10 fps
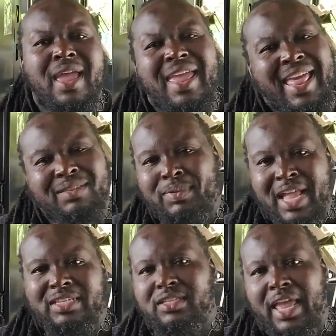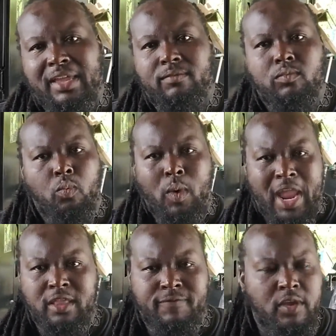That's like way
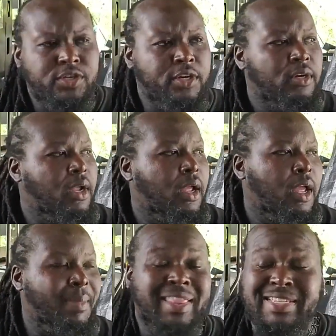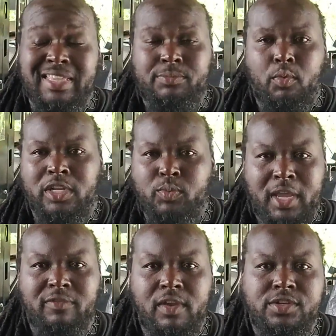in the future. At least at this point, it's way
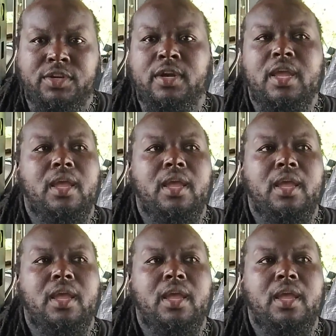in the future.